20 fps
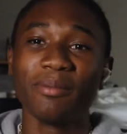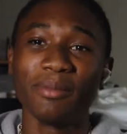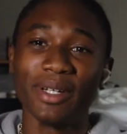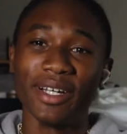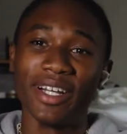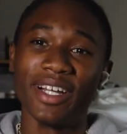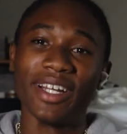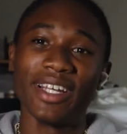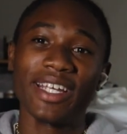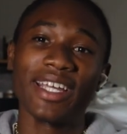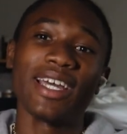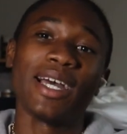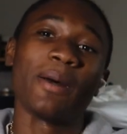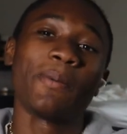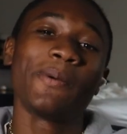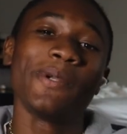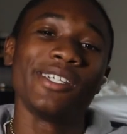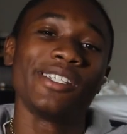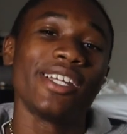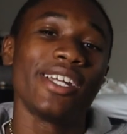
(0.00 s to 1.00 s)
But yeah, I
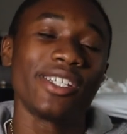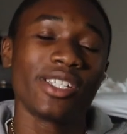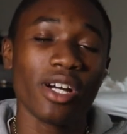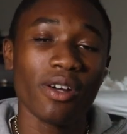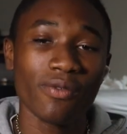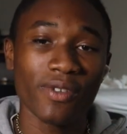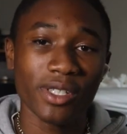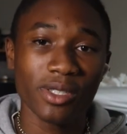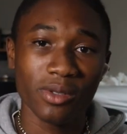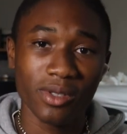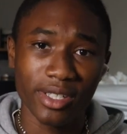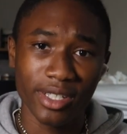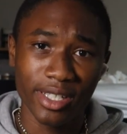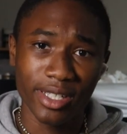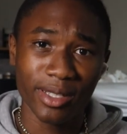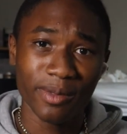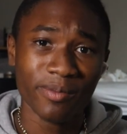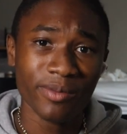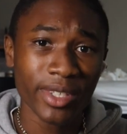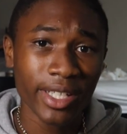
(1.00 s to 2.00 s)
appreciate y'all for tuning
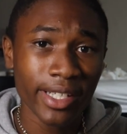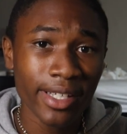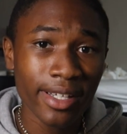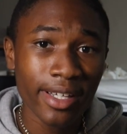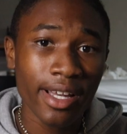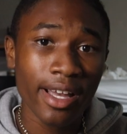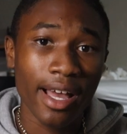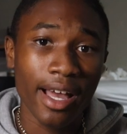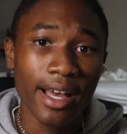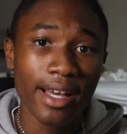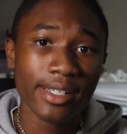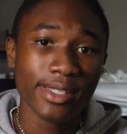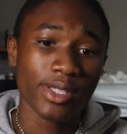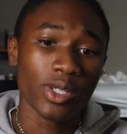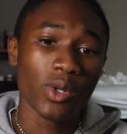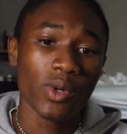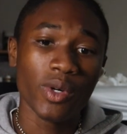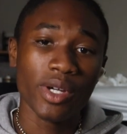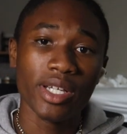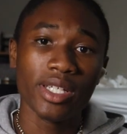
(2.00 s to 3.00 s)
in. As
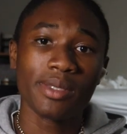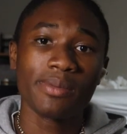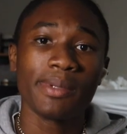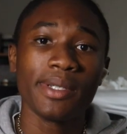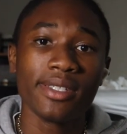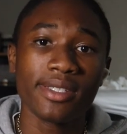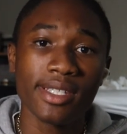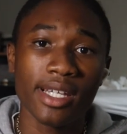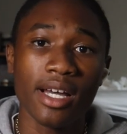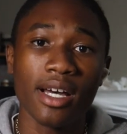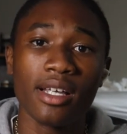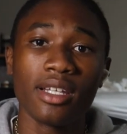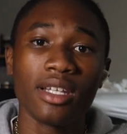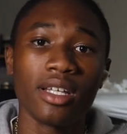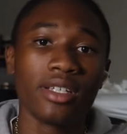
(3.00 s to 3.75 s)
always, peace out.